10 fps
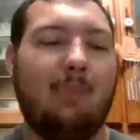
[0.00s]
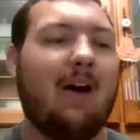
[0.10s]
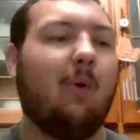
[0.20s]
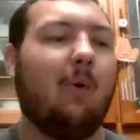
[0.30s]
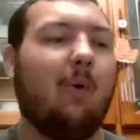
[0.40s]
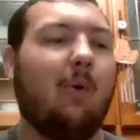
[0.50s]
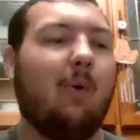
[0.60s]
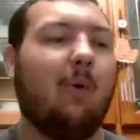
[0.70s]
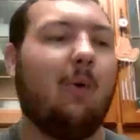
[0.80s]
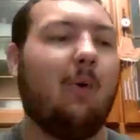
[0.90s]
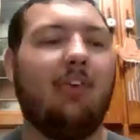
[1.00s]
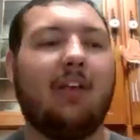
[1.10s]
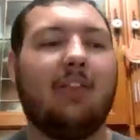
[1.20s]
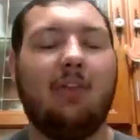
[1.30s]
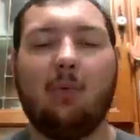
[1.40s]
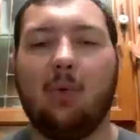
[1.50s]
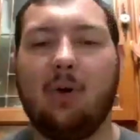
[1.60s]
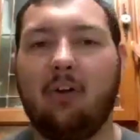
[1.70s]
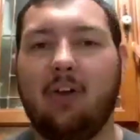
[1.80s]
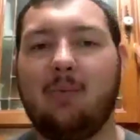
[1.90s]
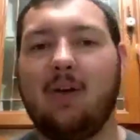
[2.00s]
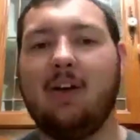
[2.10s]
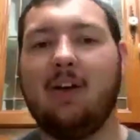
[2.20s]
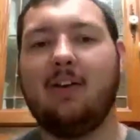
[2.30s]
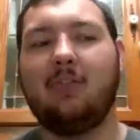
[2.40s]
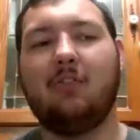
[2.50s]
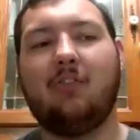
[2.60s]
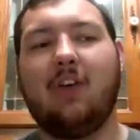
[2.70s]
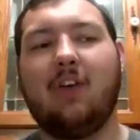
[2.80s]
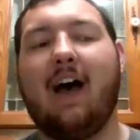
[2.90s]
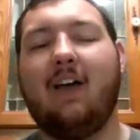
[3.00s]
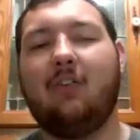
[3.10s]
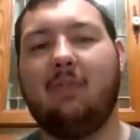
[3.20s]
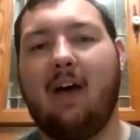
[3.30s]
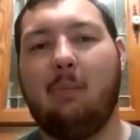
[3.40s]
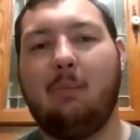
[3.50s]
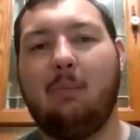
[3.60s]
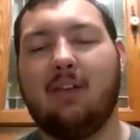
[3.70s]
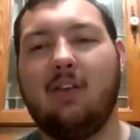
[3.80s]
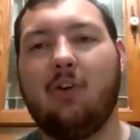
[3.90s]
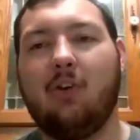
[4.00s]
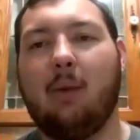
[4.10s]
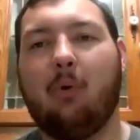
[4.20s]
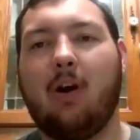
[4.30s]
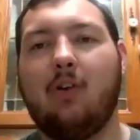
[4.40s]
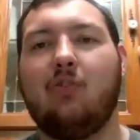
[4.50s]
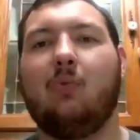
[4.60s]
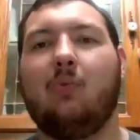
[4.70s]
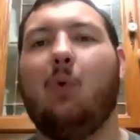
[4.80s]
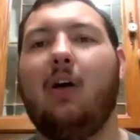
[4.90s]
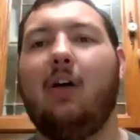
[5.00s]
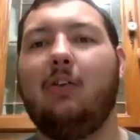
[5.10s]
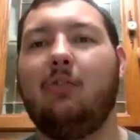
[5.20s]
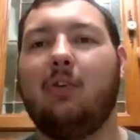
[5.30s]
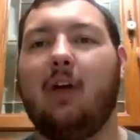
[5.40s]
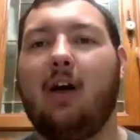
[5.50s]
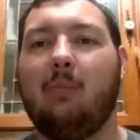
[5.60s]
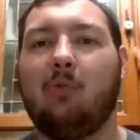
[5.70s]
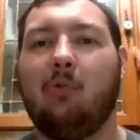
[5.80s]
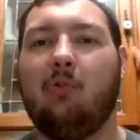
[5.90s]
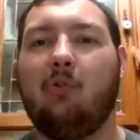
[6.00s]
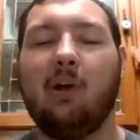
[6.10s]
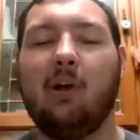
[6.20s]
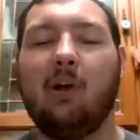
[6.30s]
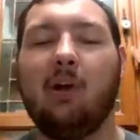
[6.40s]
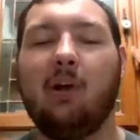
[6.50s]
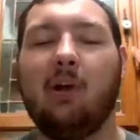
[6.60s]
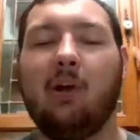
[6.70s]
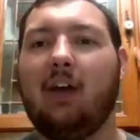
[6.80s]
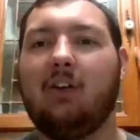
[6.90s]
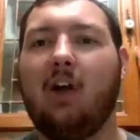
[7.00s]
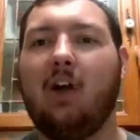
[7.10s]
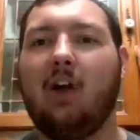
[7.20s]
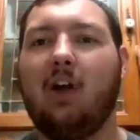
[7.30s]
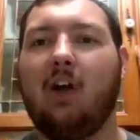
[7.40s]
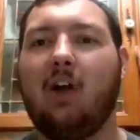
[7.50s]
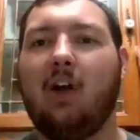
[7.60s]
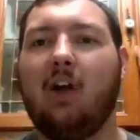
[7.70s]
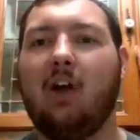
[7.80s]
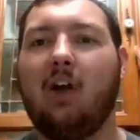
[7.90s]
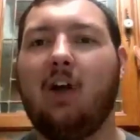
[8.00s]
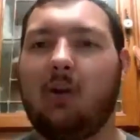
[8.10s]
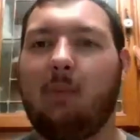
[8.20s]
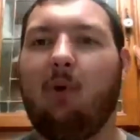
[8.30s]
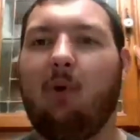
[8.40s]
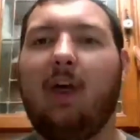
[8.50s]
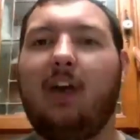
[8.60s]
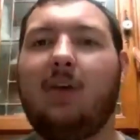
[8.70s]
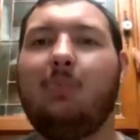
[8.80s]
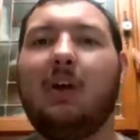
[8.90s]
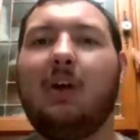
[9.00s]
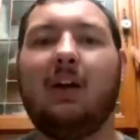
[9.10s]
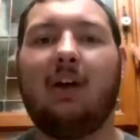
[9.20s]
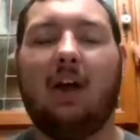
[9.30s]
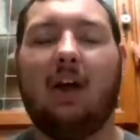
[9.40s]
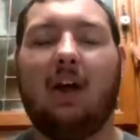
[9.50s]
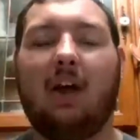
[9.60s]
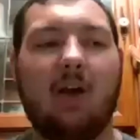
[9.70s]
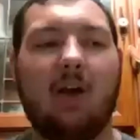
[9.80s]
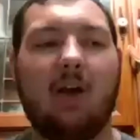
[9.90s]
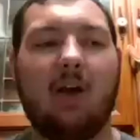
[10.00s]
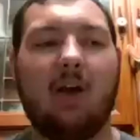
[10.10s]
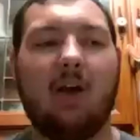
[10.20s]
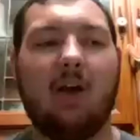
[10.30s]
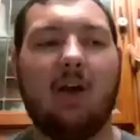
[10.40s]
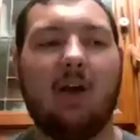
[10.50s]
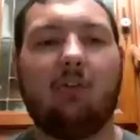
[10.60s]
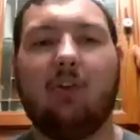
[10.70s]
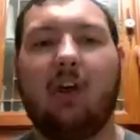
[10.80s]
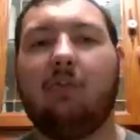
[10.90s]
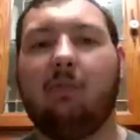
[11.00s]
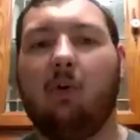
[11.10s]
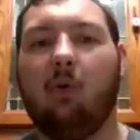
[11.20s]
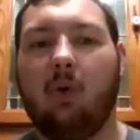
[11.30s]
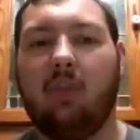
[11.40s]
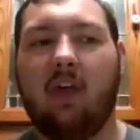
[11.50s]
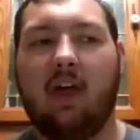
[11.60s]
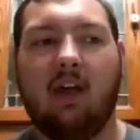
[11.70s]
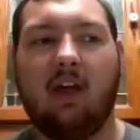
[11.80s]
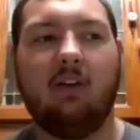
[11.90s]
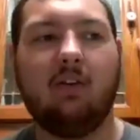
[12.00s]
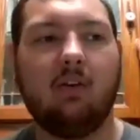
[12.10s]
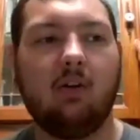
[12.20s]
amount. So going back to like the really size of how big this operation was, this was brand new technology being put into play, and they were able to be very successful with that.